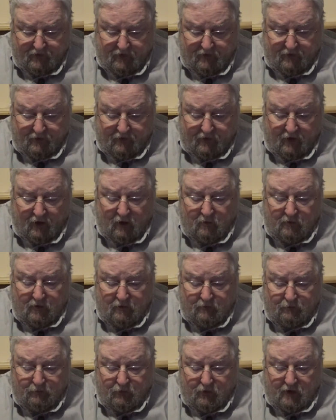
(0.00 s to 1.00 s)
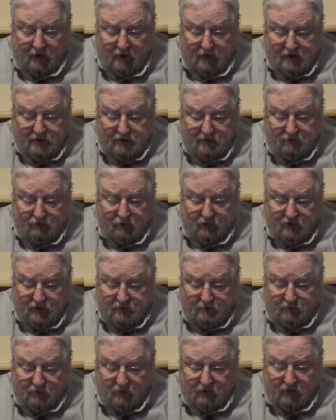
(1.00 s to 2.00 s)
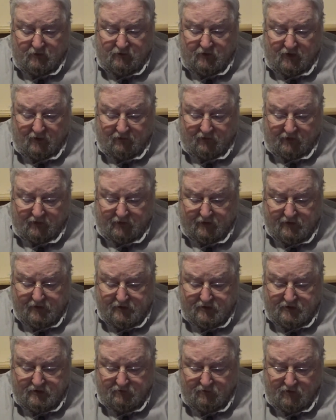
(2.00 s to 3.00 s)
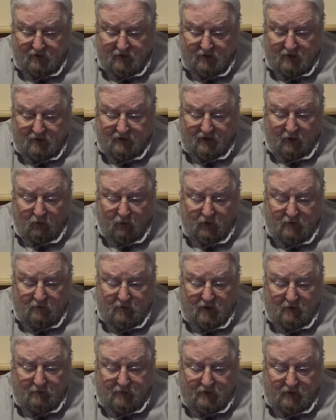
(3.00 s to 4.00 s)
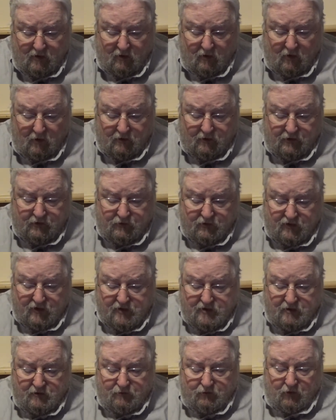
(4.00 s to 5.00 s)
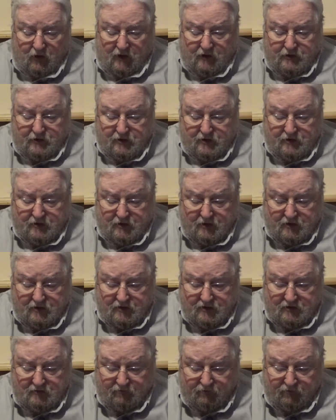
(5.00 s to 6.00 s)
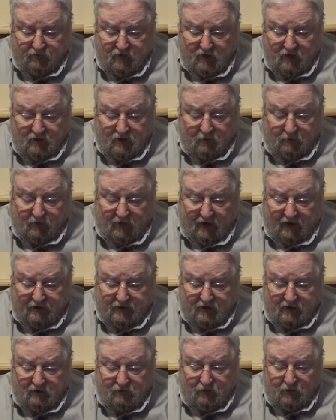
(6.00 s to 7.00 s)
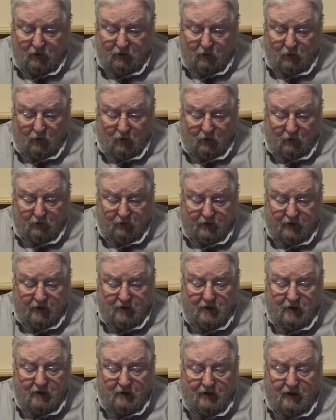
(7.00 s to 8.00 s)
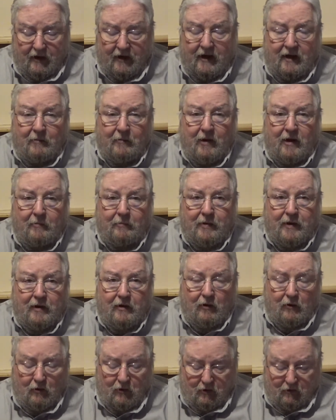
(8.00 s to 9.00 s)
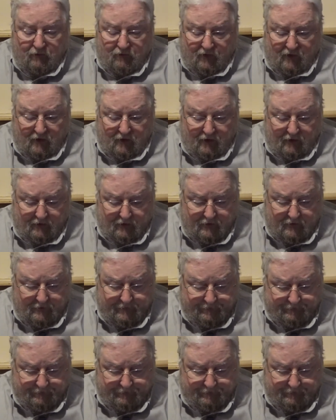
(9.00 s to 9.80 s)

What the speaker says: the garment of praise for the spirit of heaviness, that we might be called the trees of righteousness, the planting of the Lord, that he might be glorified.